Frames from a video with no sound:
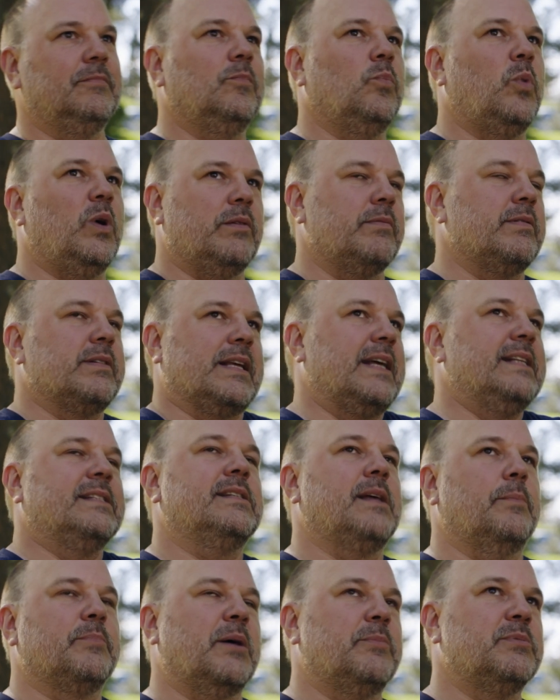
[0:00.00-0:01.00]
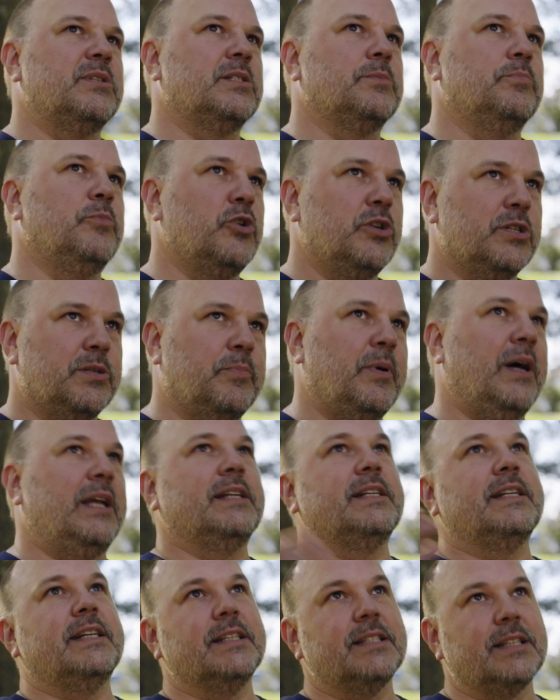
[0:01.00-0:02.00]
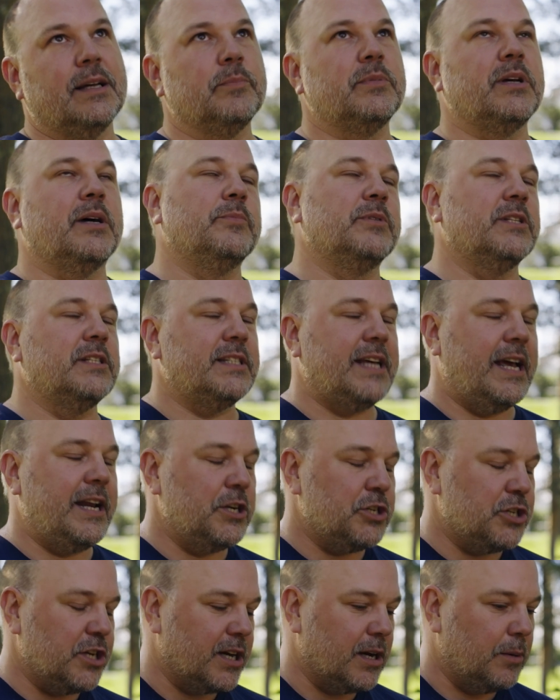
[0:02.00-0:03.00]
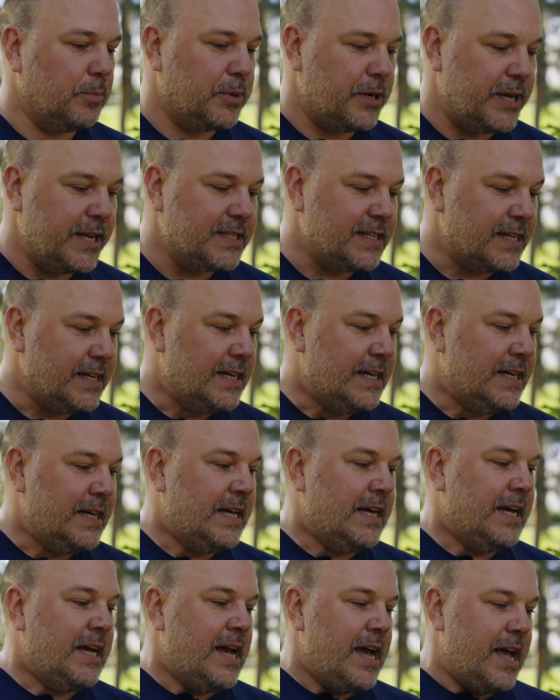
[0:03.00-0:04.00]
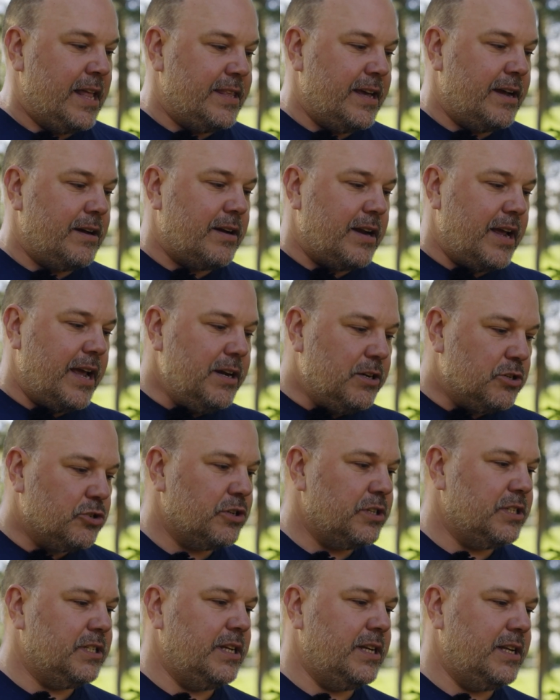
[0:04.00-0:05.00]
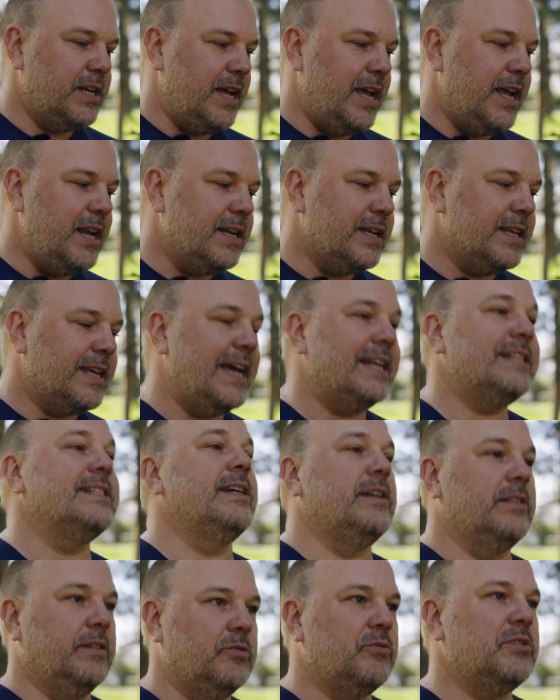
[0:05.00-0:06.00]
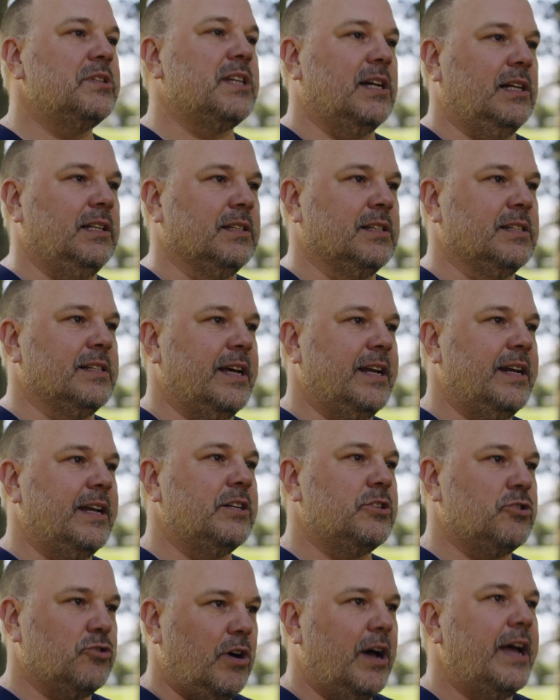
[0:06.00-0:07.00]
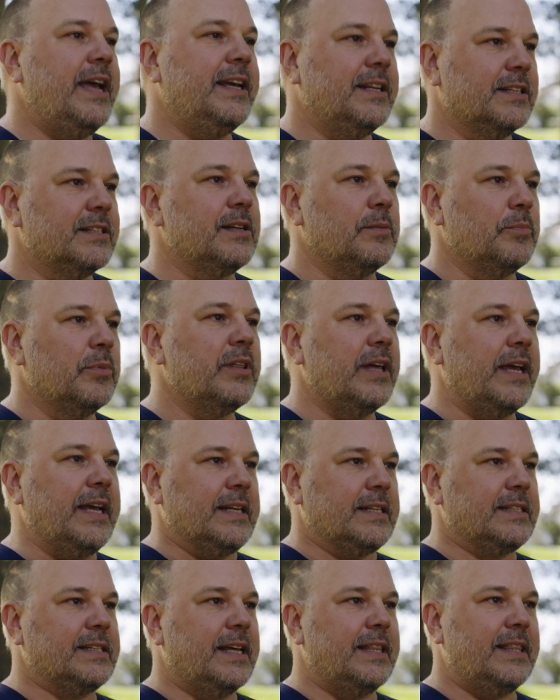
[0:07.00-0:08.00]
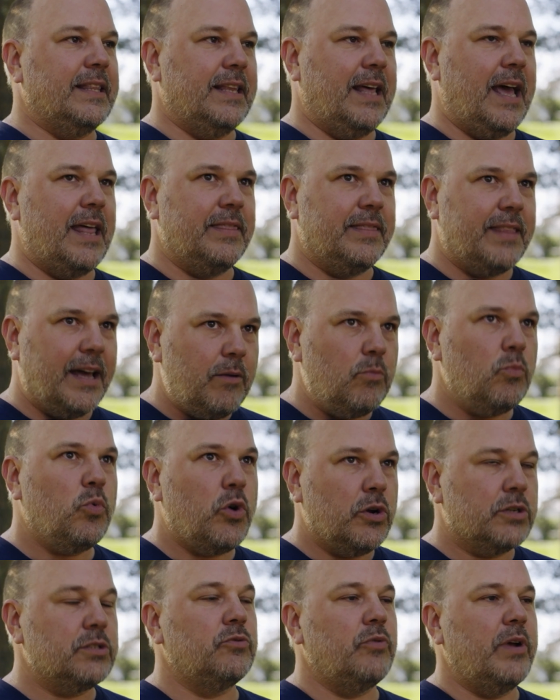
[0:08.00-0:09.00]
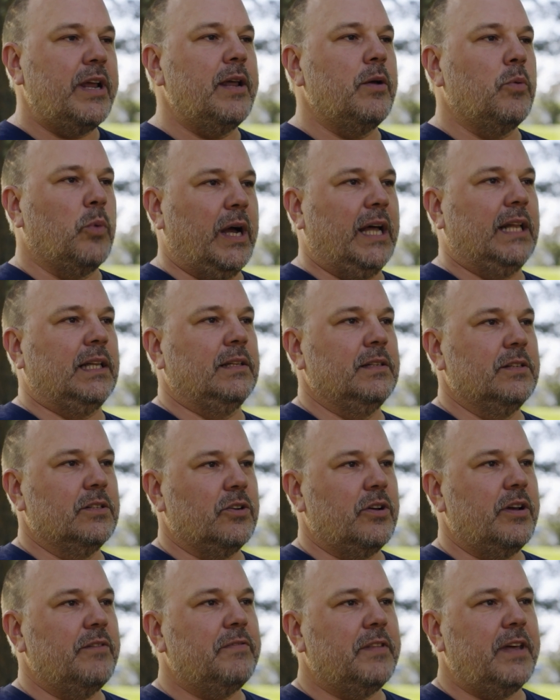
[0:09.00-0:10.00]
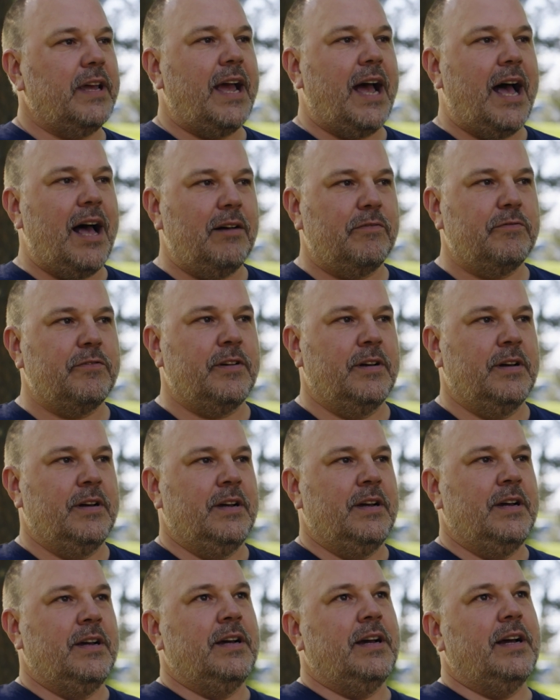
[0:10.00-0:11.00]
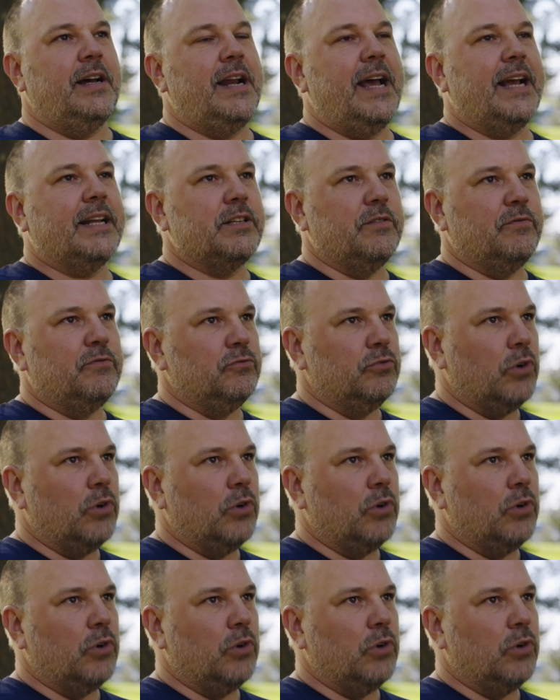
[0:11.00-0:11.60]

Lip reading: well, sometimes it's municipalities, sometimes it's energy companies, and they are interested in getting the results and in trying some things, and that works really well. So if they have an active